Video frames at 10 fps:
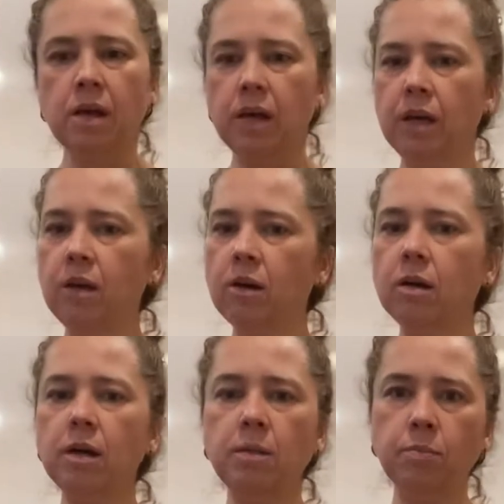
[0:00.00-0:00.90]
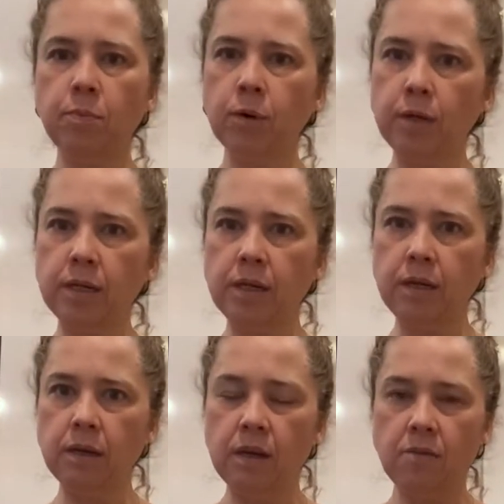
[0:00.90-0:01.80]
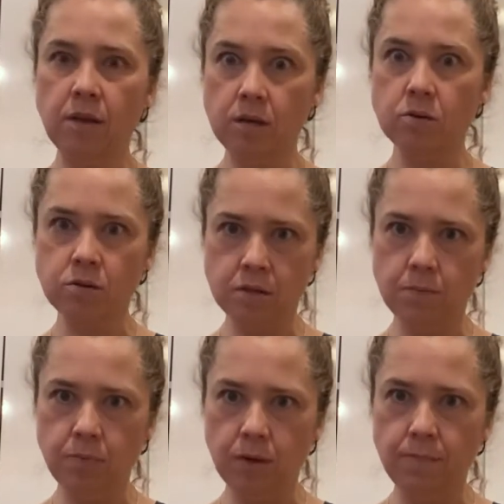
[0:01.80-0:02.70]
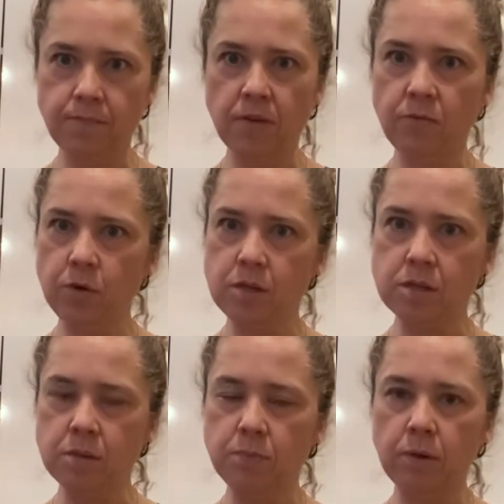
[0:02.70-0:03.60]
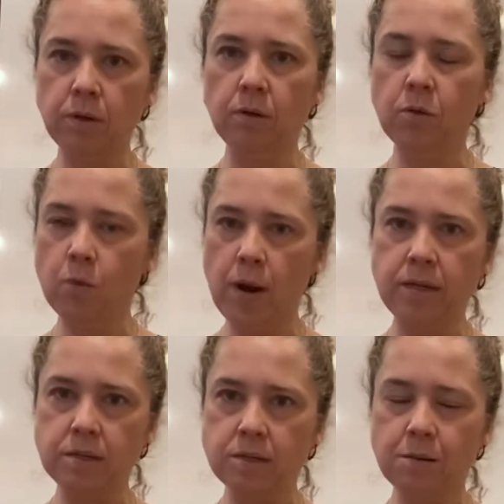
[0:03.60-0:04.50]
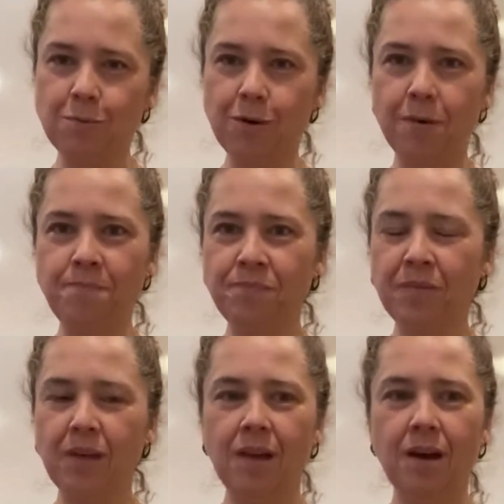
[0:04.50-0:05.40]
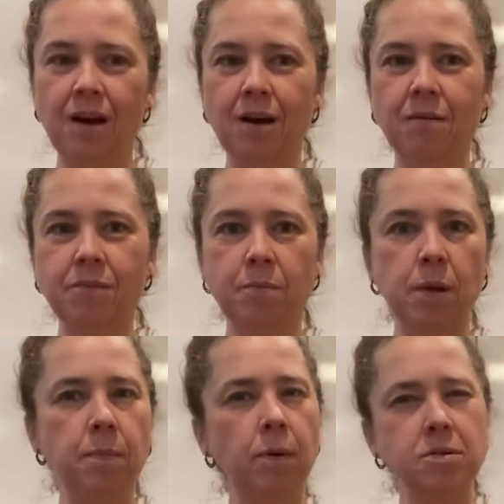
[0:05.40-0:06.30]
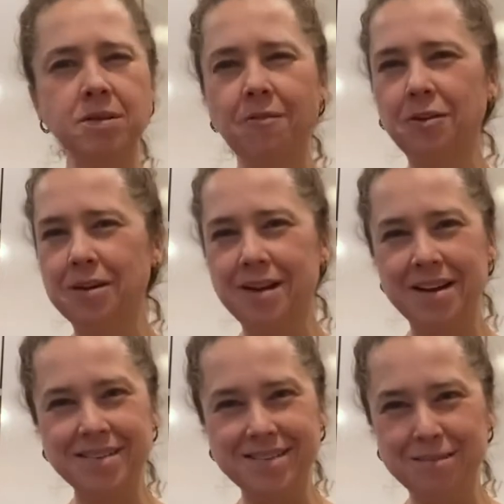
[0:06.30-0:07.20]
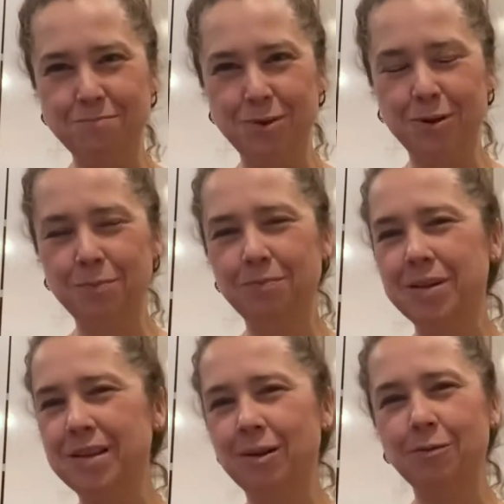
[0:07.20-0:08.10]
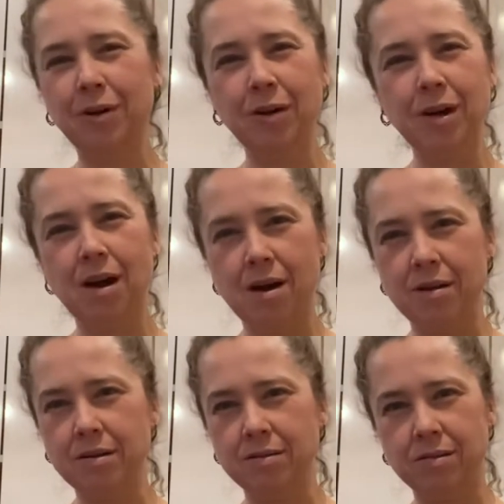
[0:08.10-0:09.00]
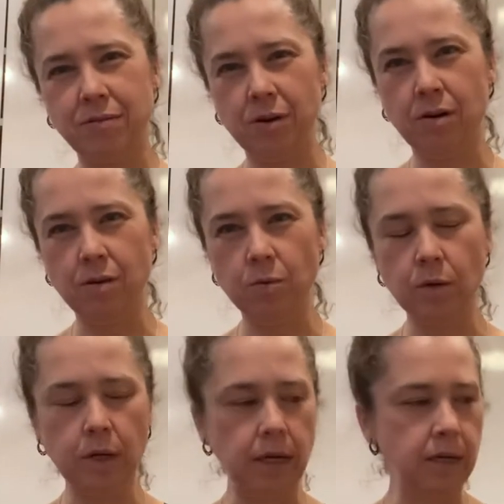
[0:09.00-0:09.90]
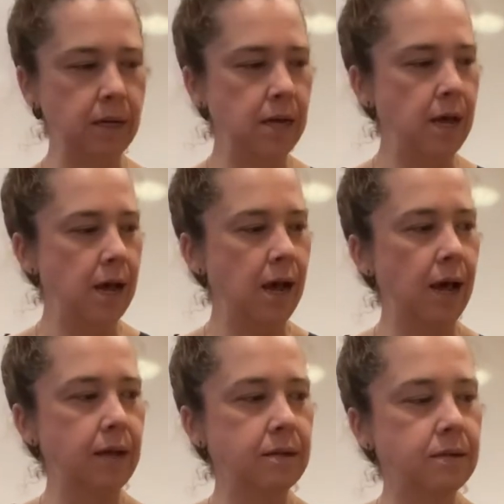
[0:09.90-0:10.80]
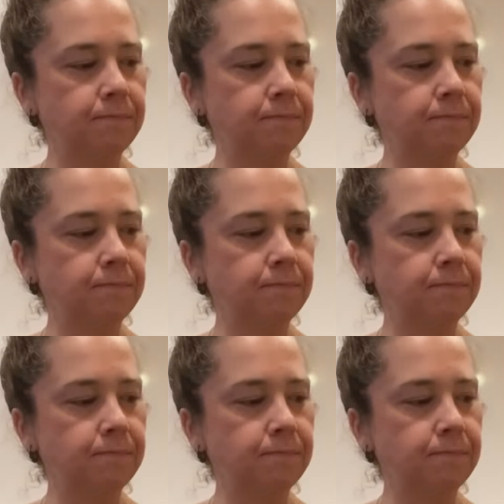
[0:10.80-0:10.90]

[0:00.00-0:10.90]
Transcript: Here in Burgundy, things are simple. The food is simple, the wine is simple. The people are definitely not simple, but they are very honest and very hardworking. And